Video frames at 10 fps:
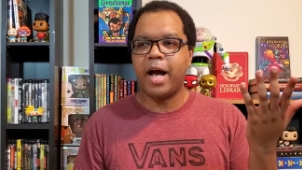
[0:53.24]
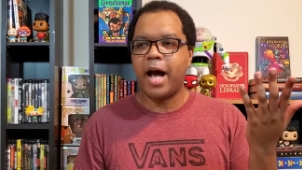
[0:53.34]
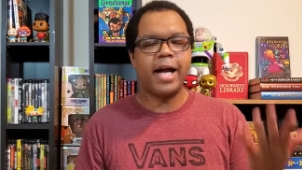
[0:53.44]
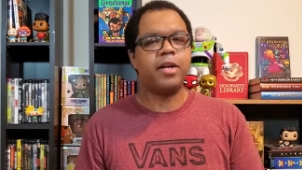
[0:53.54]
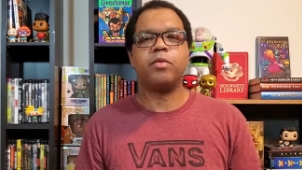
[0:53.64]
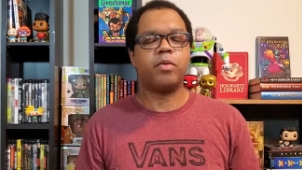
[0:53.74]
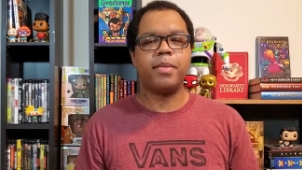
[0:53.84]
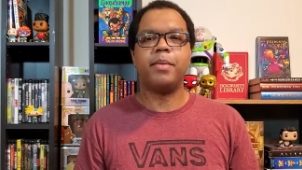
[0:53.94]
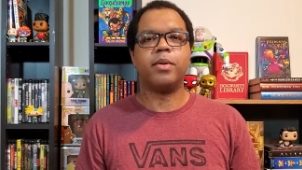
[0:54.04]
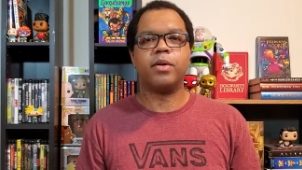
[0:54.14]
I don't
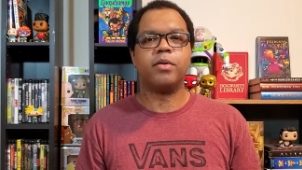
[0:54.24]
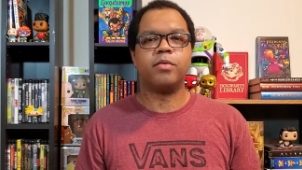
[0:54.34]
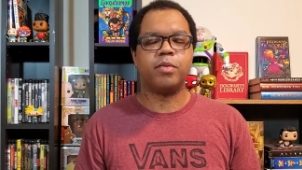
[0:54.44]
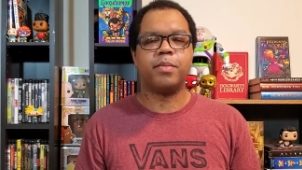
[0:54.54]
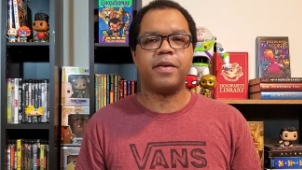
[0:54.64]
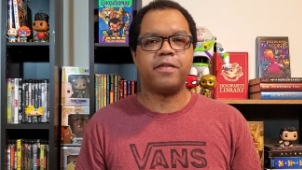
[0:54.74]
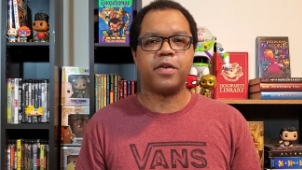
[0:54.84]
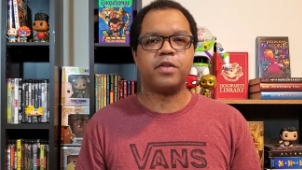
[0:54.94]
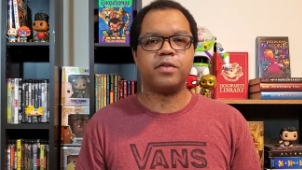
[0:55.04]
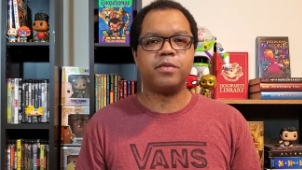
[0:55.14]
remember what my
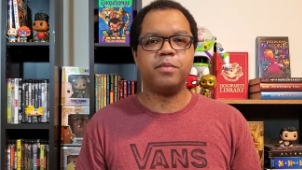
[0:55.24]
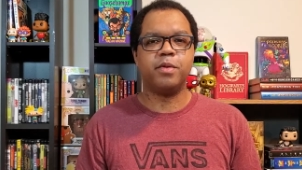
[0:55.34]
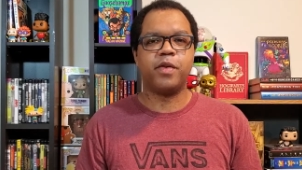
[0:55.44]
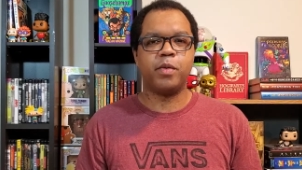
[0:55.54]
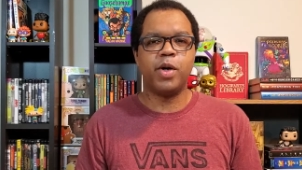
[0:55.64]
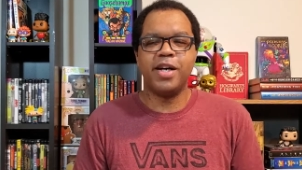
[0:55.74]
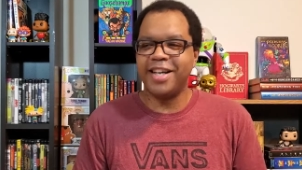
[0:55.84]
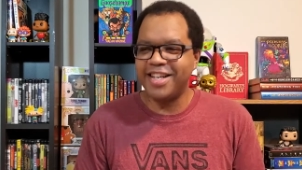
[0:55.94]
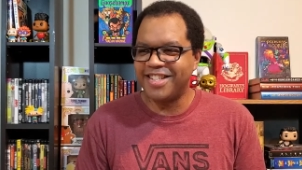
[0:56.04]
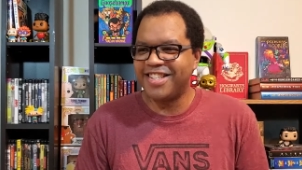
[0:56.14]
first movie
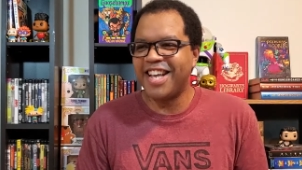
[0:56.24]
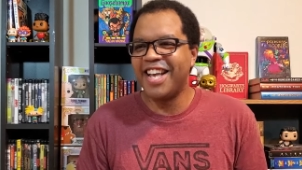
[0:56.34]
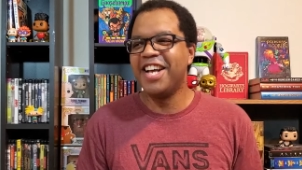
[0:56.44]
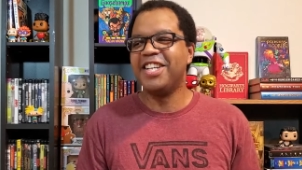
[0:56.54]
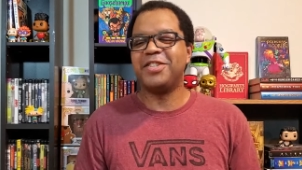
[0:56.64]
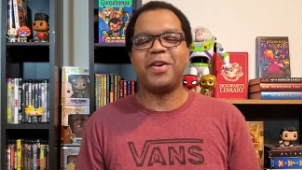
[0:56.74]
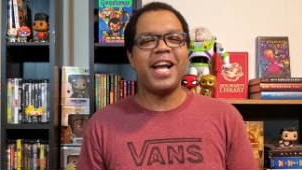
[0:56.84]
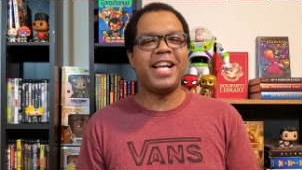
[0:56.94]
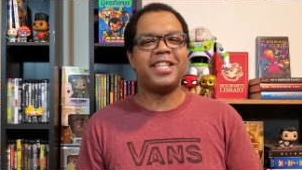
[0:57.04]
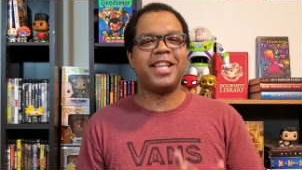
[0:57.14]
was. So I
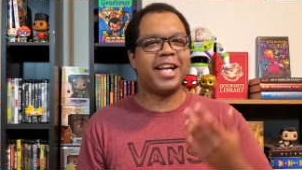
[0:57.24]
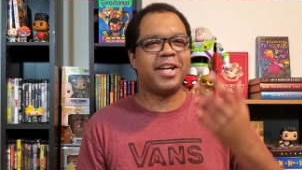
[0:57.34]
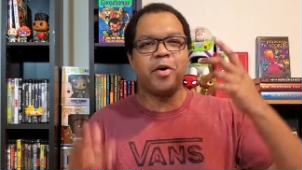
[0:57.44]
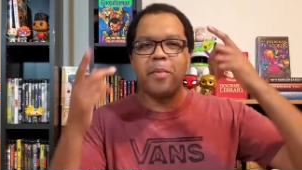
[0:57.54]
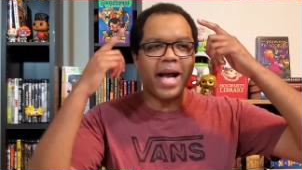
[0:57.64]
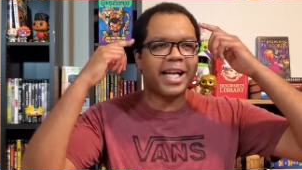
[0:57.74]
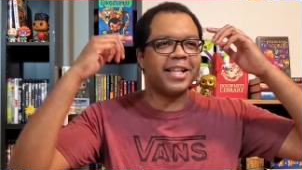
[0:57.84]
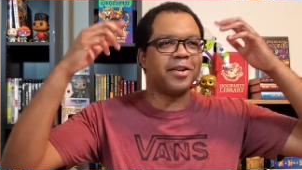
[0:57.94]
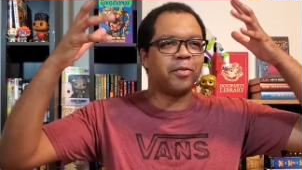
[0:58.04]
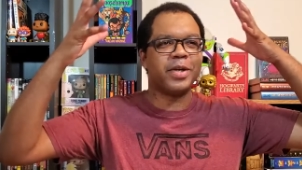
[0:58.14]
had to like go back
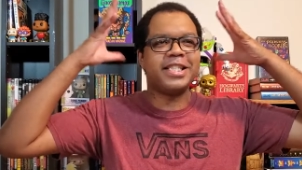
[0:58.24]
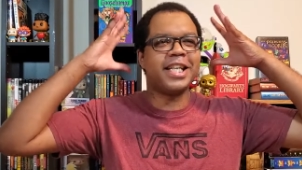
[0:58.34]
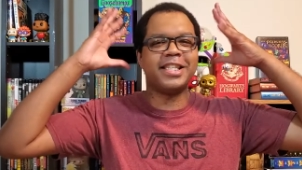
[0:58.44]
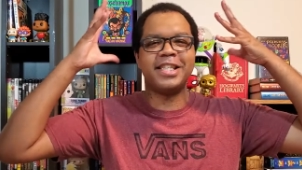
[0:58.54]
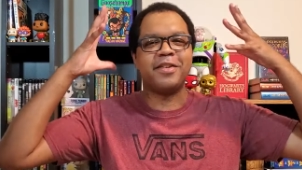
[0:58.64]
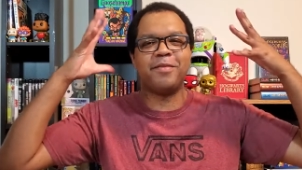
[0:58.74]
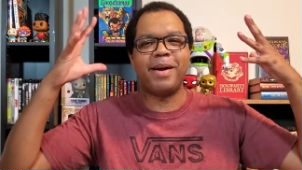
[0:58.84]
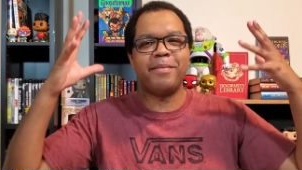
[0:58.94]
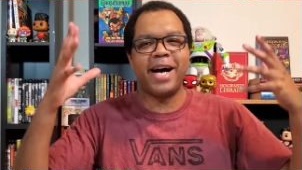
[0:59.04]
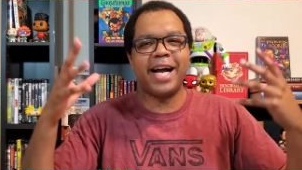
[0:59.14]
in the recesses of
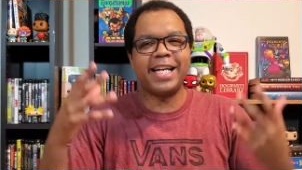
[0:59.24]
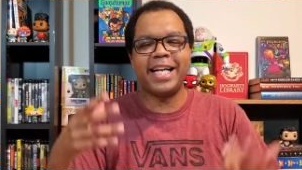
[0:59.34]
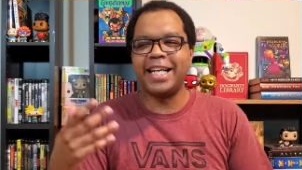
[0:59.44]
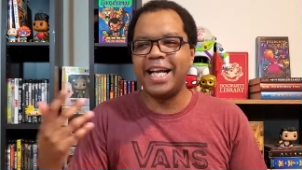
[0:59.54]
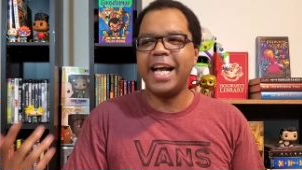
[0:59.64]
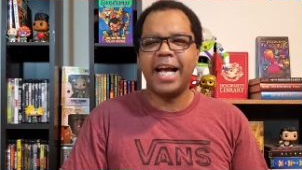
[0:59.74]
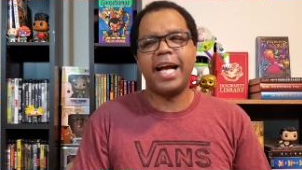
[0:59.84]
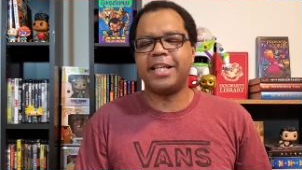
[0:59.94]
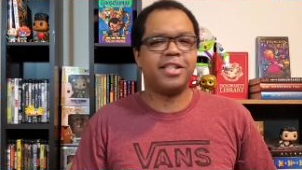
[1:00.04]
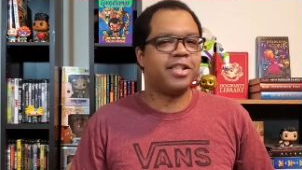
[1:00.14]
my mind, and
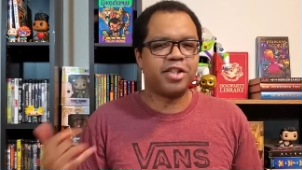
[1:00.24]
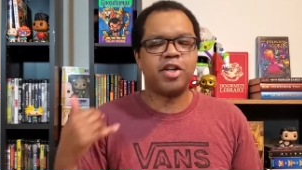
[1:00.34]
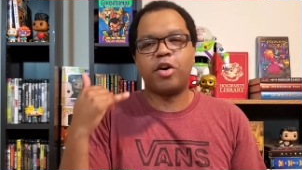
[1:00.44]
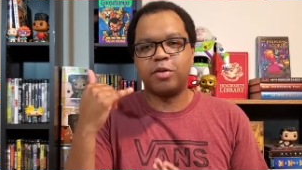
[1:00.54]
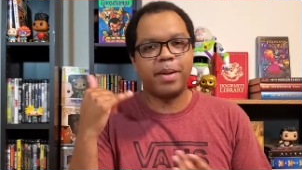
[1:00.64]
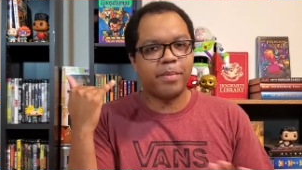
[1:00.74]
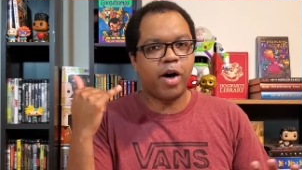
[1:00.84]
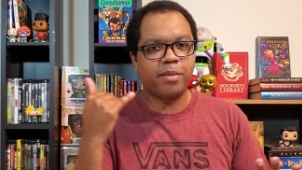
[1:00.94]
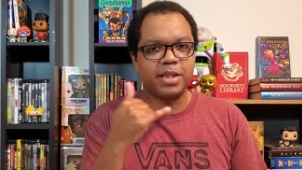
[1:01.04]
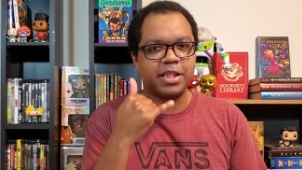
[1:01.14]
I actually just called my
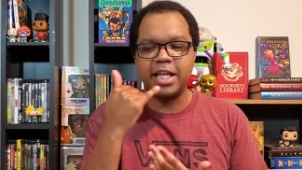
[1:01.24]
mom and just